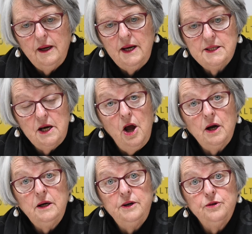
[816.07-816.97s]
is
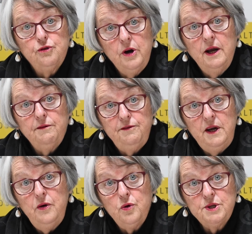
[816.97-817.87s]
likely to trigger
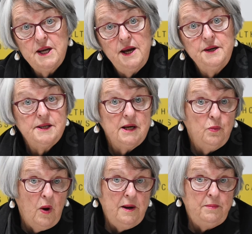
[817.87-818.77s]
fear or sadness
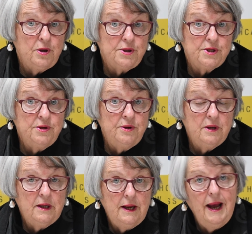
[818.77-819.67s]
in one
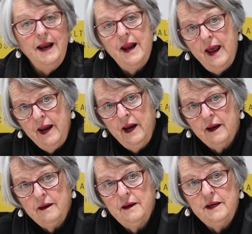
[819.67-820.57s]
person and
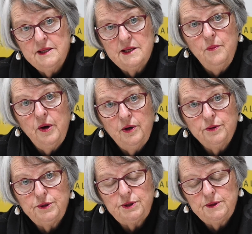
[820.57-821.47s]
anger in someone
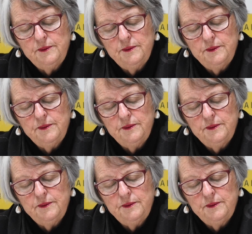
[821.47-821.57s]
else.